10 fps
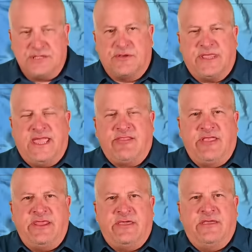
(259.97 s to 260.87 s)
So
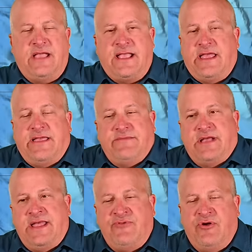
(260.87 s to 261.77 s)
Catalina,
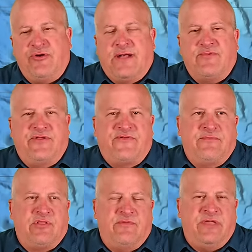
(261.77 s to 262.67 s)
I have no coverage
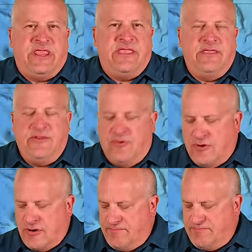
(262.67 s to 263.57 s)
from Clemente
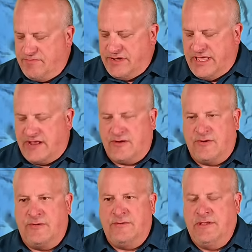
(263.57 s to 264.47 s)
or Nick
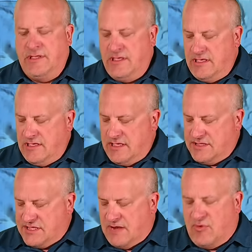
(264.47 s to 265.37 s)
or
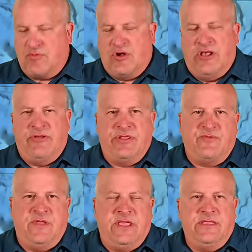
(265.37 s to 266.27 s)
Santa Barbara Island
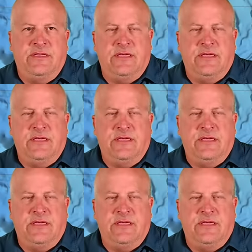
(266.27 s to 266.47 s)
this week.